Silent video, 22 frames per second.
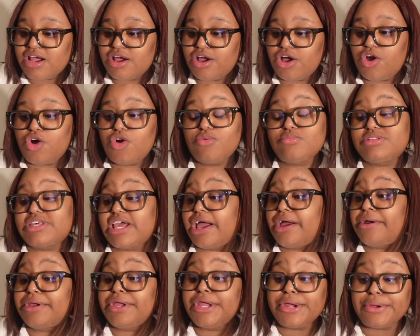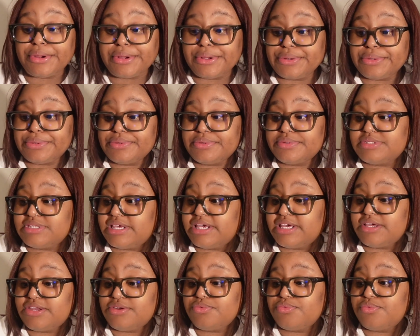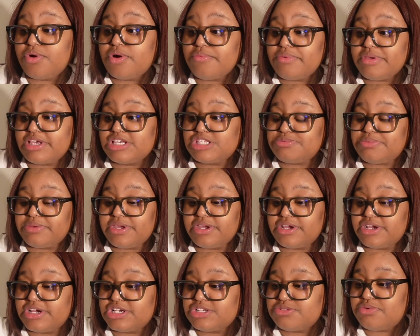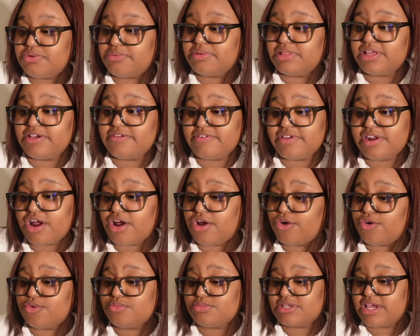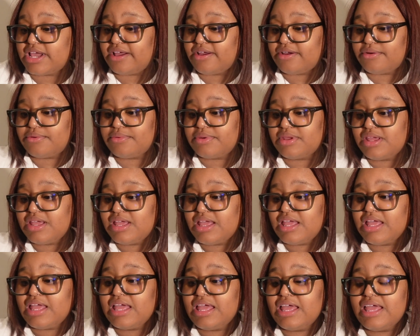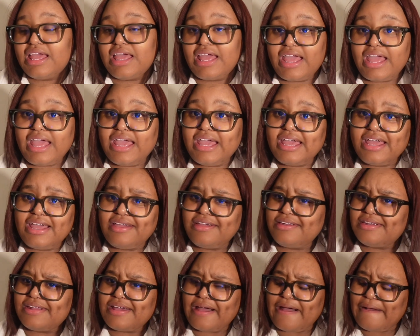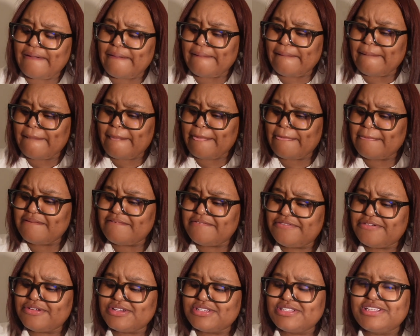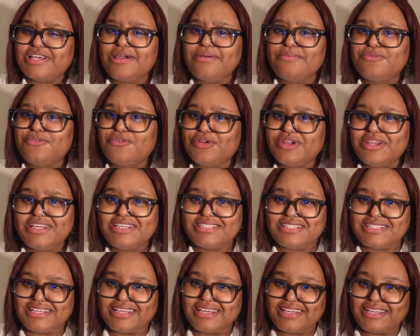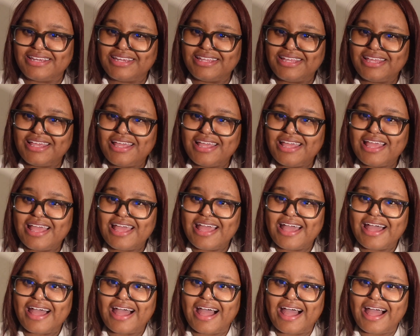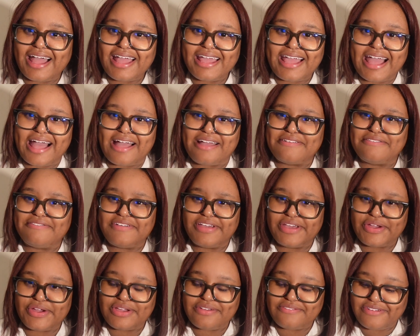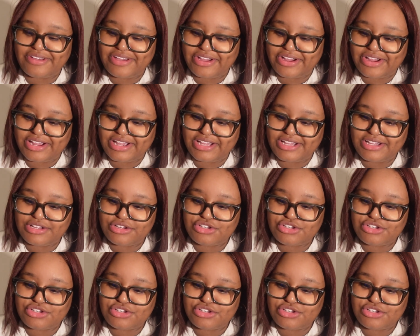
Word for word: hometown heroes and what we experience when we live in our hometown. And for some reason, I got very, very